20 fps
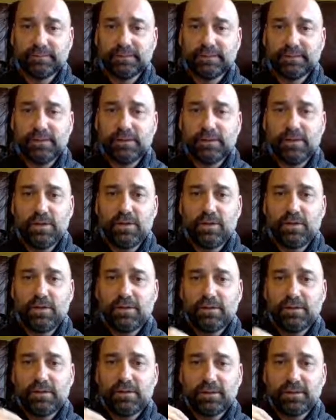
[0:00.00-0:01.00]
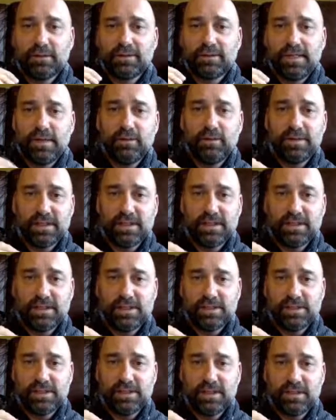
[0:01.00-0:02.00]
So you can deal with the
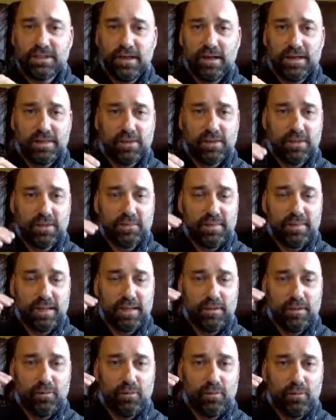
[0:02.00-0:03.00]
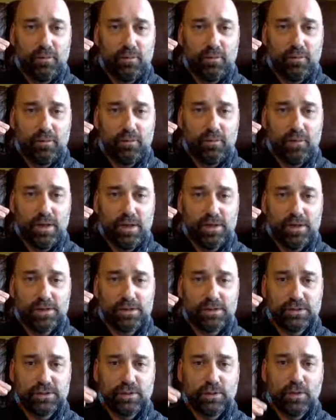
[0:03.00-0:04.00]
condition and you can make it
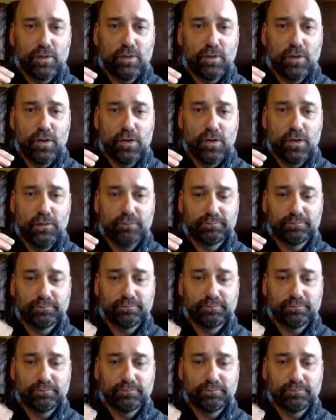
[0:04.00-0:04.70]
worse or not.